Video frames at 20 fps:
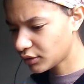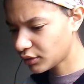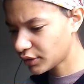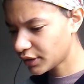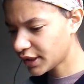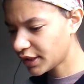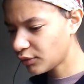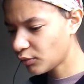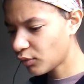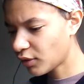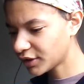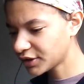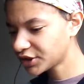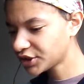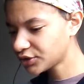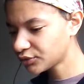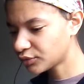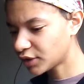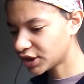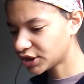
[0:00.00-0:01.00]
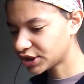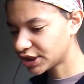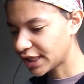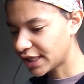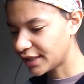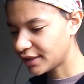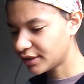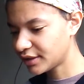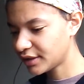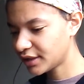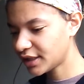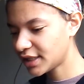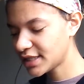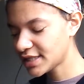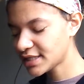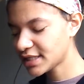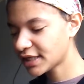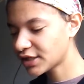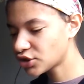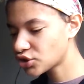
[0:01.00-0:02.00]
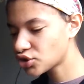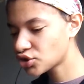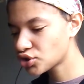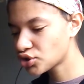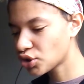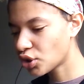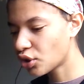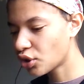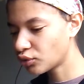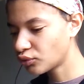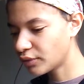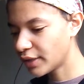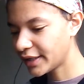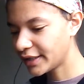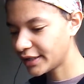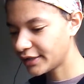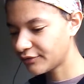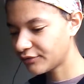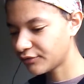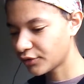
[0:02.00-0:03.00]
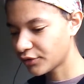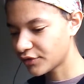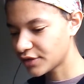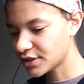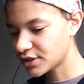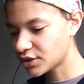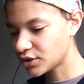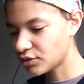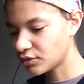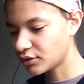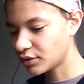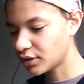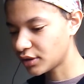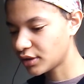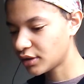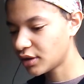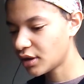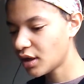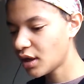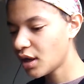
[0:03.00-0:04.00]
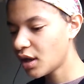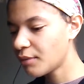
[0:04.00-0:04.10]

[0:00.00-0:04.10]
he wants to rush in. He's like so ready for this union.